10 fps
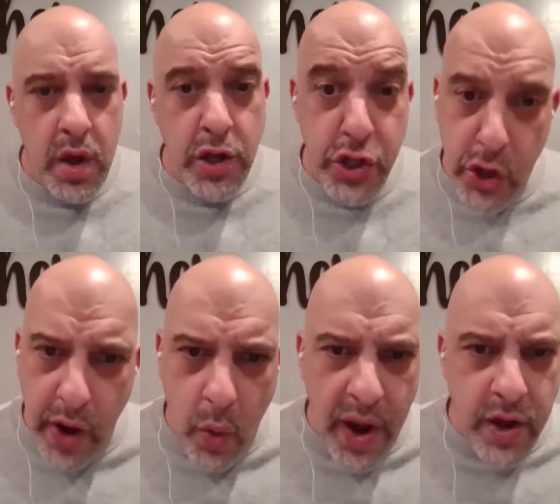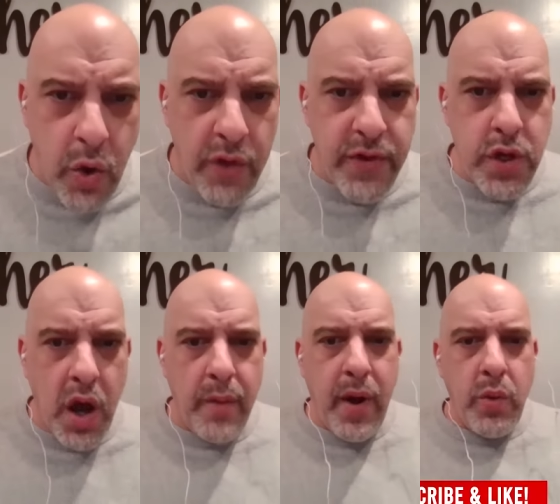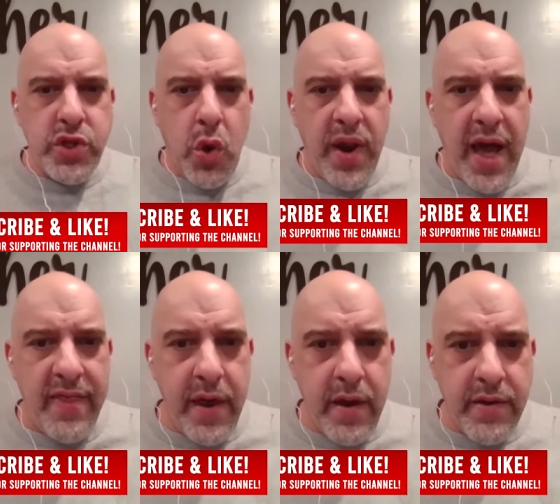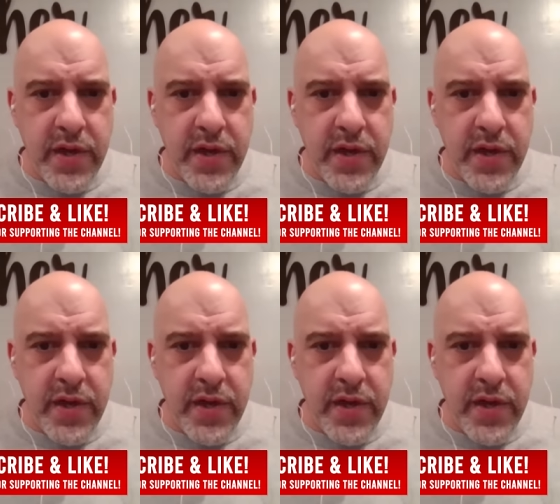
to the Great White North and talk about what's going on there,